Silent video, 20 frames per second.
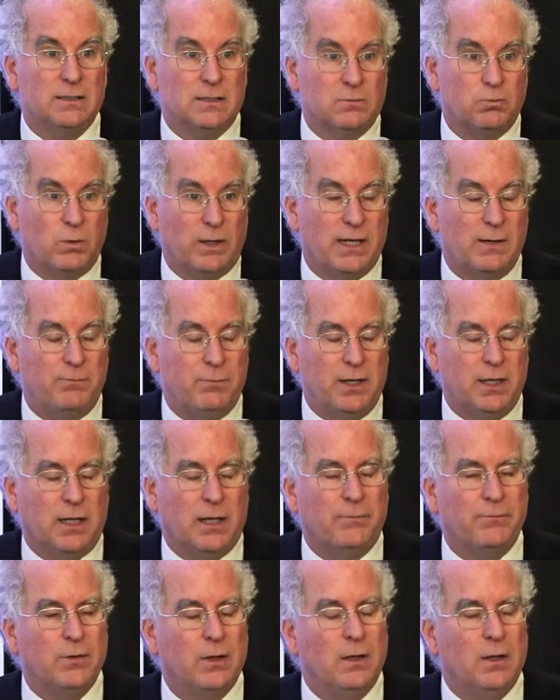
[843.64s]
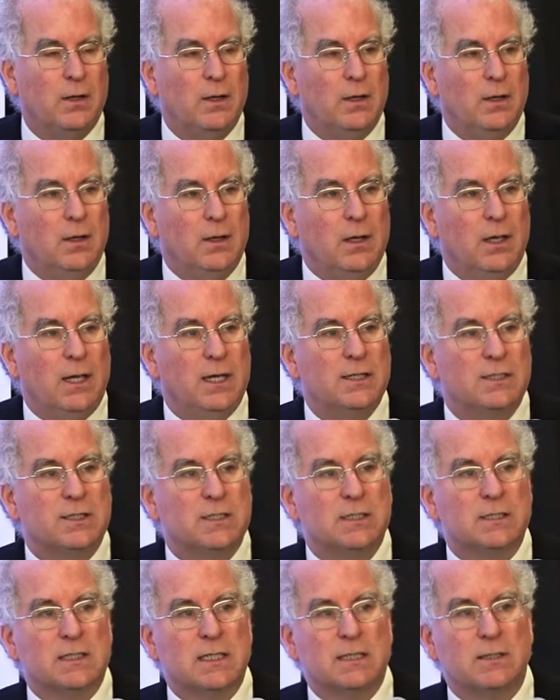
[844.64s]
it's Wikipedia. And
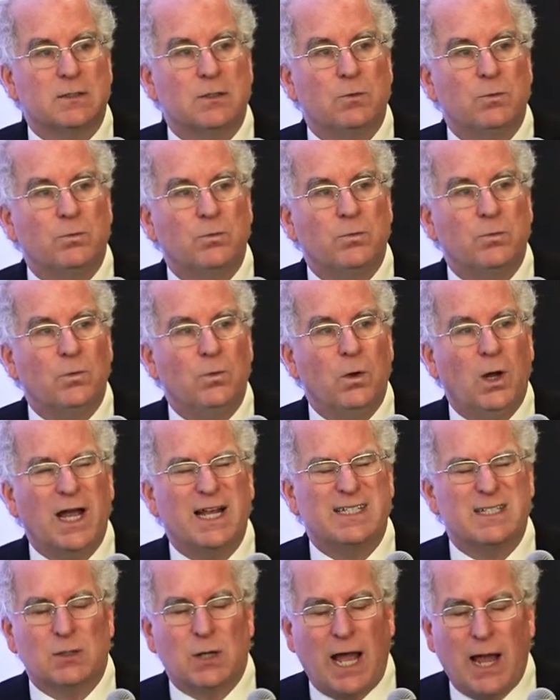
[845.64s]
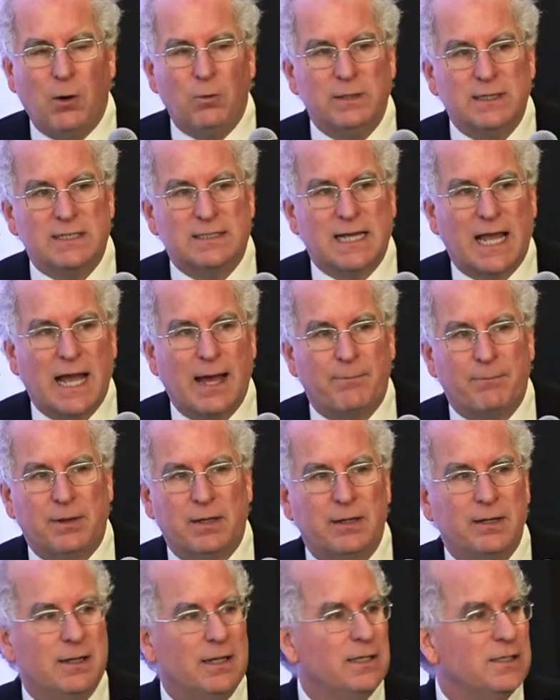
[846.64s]
she said, I said, how would this
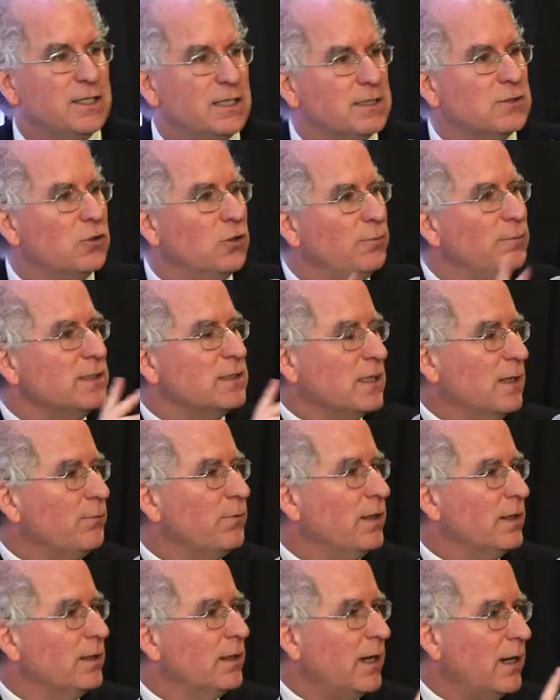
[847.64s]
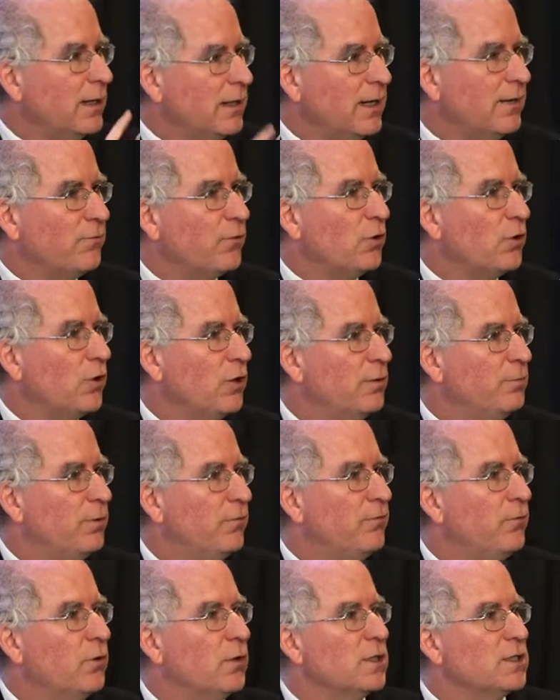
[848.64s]
happen? And she told me something that I'd never heard
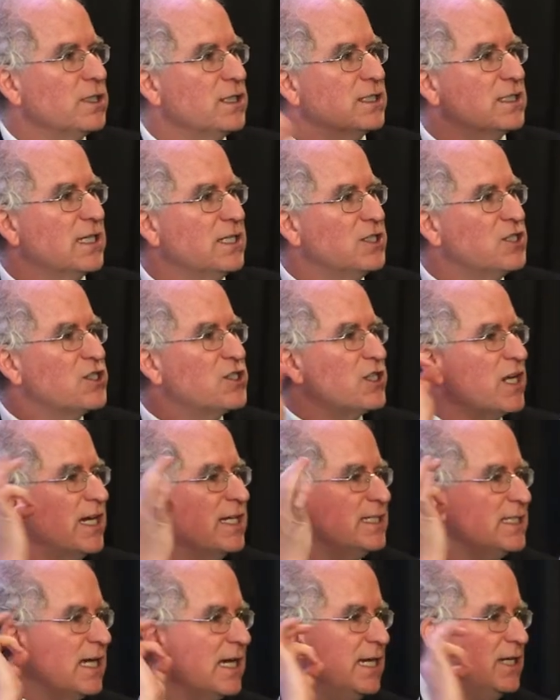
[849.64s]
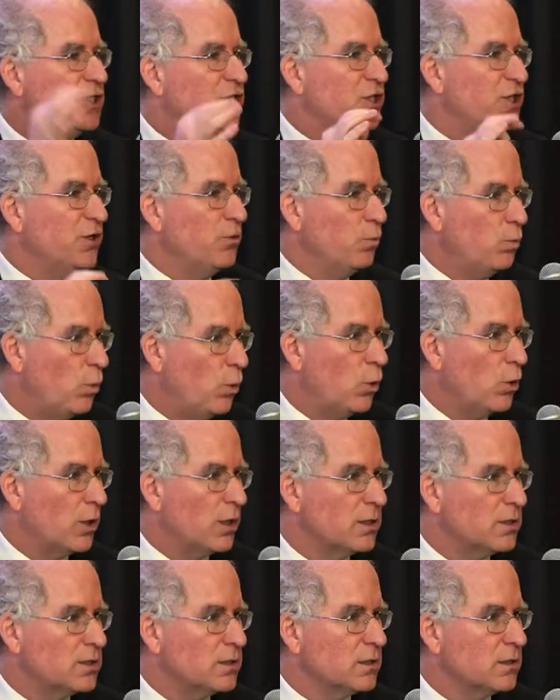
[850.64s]
before. She said, citation
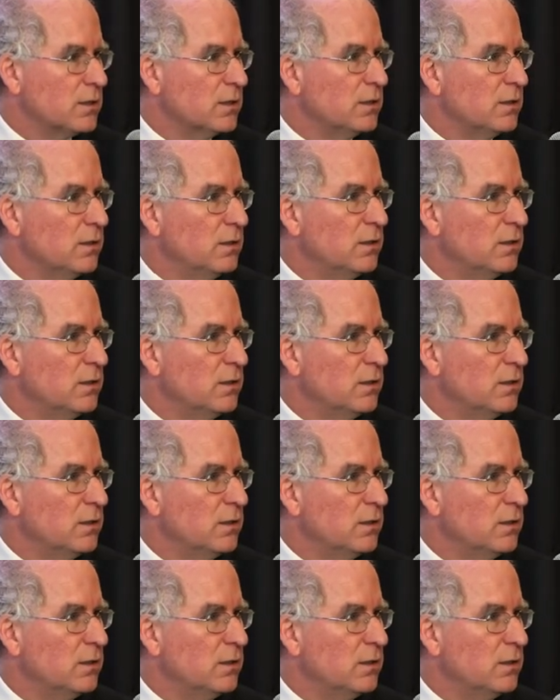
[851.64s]
wars.